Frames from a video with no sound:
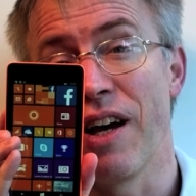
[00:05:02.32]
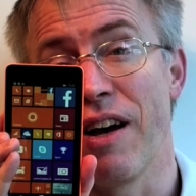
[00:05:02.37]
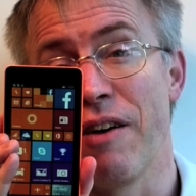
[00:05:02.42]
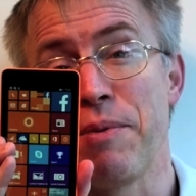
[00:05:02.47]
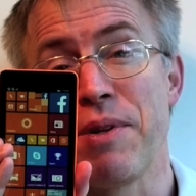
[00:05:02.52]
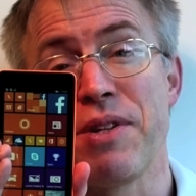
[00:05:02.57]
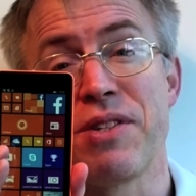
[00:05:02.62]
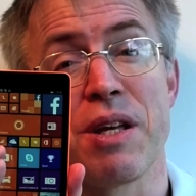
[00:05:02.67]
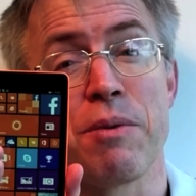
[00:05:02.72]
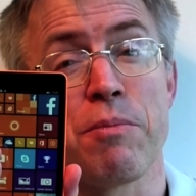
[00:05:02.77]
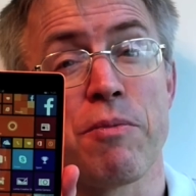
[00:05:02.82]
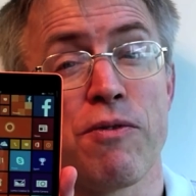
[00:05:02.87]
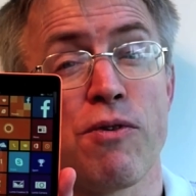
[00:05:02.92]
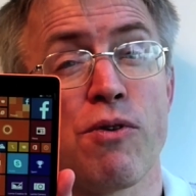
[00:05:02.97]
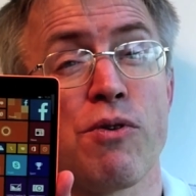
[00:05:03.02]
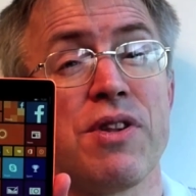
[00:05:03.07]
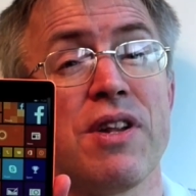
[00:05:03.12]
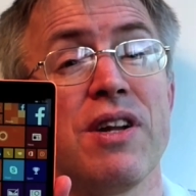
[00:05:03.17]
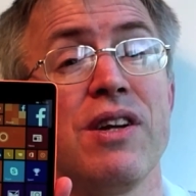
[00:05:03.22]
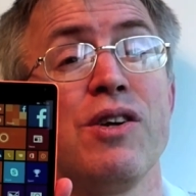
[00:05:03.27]
have been seen
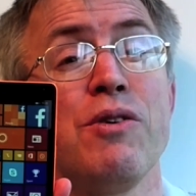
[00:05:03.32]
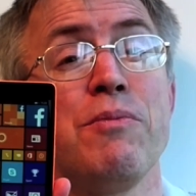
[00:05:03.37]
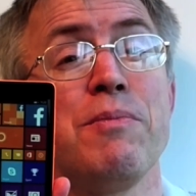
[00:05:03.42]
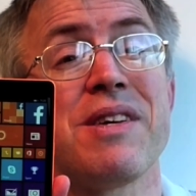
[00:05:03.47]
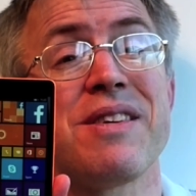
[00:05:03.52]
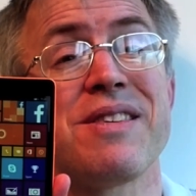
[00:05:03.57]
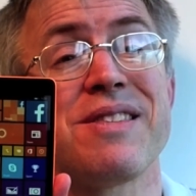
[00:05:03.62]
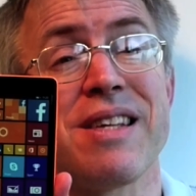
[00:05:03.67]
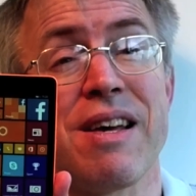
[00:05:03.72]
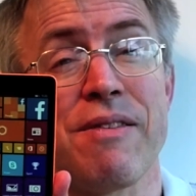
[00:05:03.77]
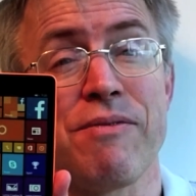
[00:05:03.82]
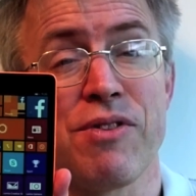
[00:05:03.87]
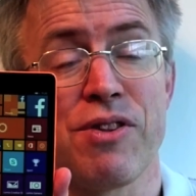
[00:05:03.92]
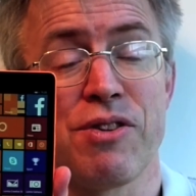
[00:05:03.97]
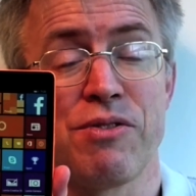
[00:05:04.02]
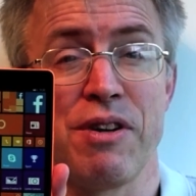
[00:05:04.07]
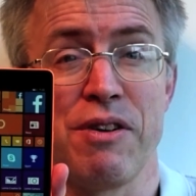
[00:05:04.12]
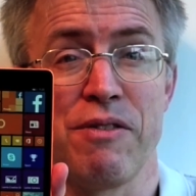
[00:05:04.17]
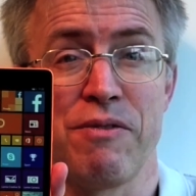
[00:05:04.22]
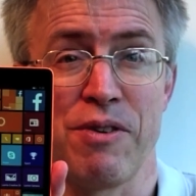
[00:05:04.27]
before in the Lumia
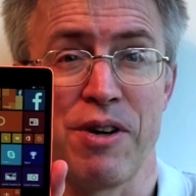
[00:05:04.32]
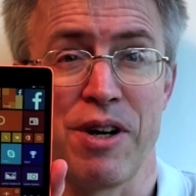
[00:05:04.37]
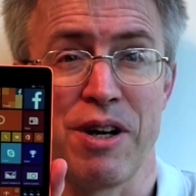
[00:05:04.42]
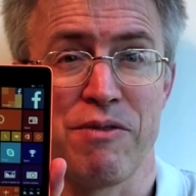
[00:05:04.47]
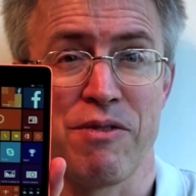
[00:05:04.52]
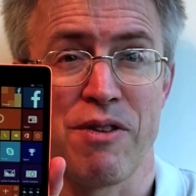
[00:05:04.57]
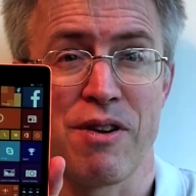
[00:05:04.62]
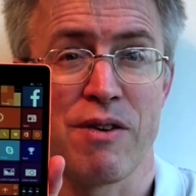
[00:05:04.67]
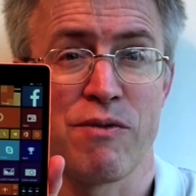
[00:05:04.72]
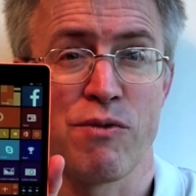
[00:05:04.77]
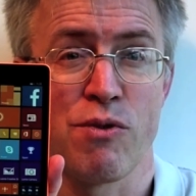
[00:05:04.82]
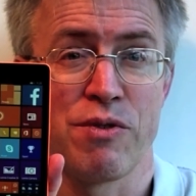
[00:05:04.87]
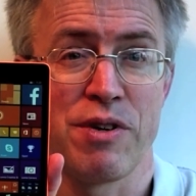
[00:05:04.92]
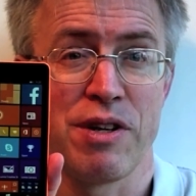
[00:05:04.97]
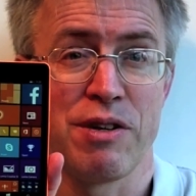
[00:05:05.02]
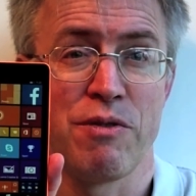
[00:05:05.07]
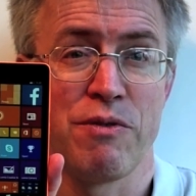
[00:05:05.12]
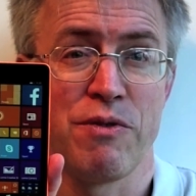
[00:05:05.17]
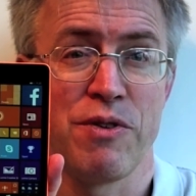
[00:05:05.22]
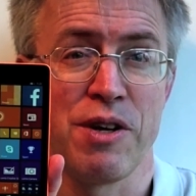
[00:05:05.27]
735 that I've
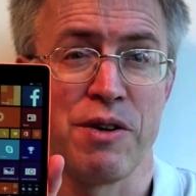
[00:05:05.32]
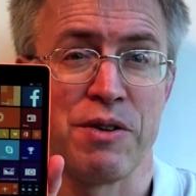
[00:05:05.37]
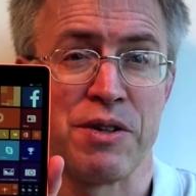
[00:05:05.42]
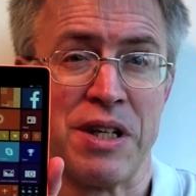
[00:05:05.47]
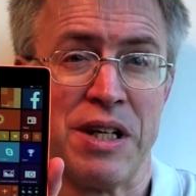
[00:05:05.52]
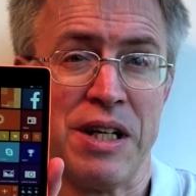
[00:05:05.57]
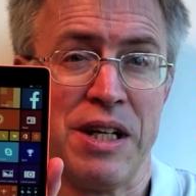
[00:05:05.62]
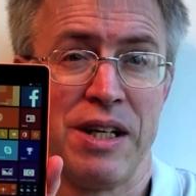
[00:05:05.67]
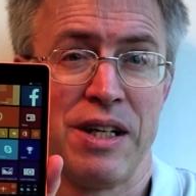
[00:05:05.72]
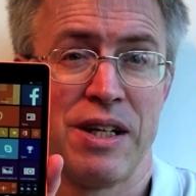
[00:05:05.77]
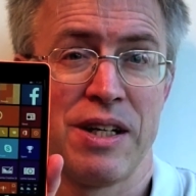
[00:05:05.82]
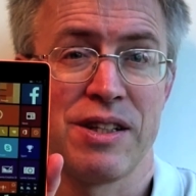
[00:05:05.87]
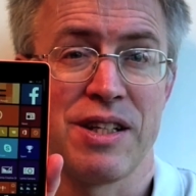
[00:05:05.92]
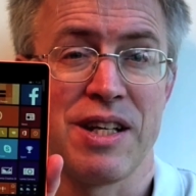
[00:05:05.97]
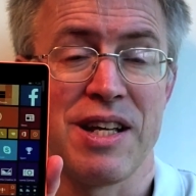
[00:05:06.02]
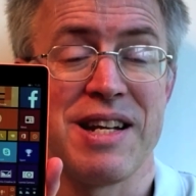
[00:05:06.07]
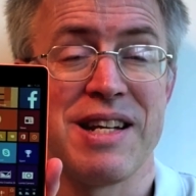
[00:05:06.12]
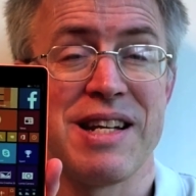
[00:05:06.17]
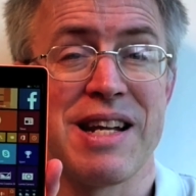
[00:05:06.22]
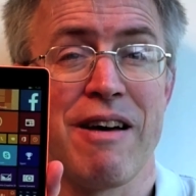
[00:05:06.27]
already reviewed.
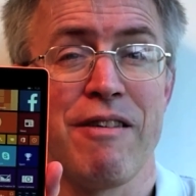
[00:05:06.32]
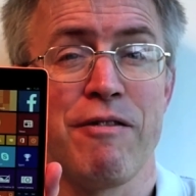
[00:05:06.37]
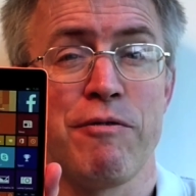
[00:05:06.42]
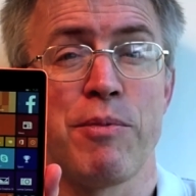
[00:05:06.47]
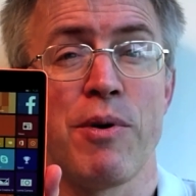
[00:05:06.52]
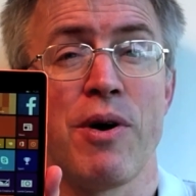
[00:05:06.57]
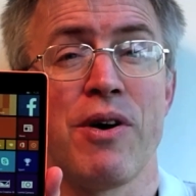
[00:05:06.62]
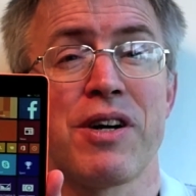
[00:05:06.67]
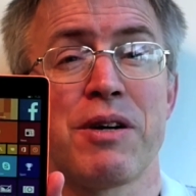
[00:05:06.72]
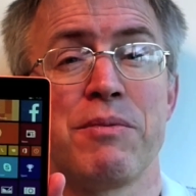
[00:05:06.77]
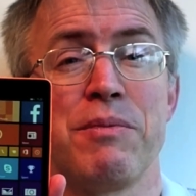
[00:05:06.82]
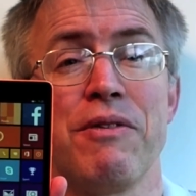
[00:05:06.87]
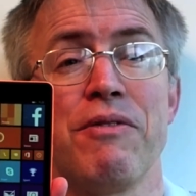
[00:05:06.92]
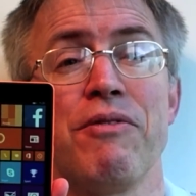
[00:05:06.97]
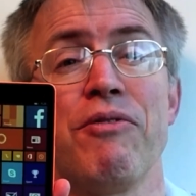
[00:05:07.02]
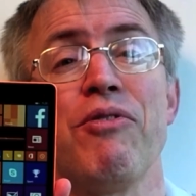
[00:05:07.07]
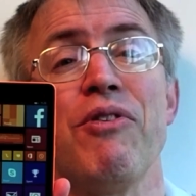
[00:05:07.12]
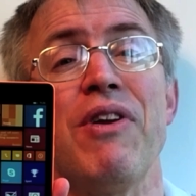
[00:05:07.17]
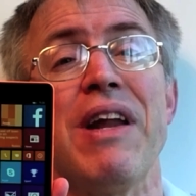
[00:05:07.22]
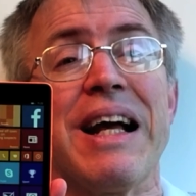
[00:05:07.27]
The nav bar can be
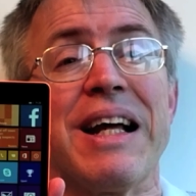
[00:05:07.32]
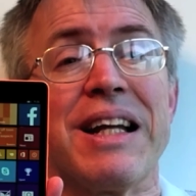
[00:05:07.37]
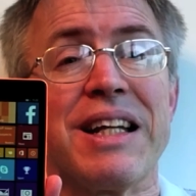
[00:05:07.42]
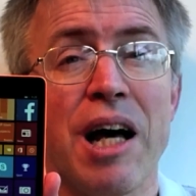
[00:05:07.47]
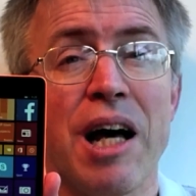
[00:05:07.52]
flicked